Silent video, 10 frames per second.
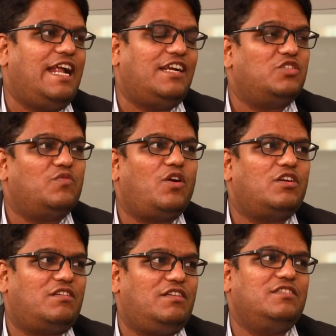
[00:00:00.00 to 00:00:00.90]
That is what
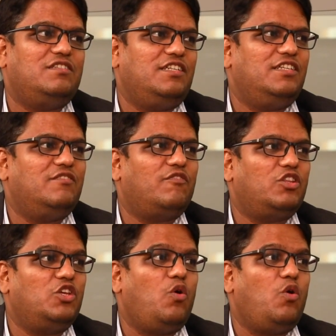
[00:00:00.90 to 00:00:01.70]
is needed for the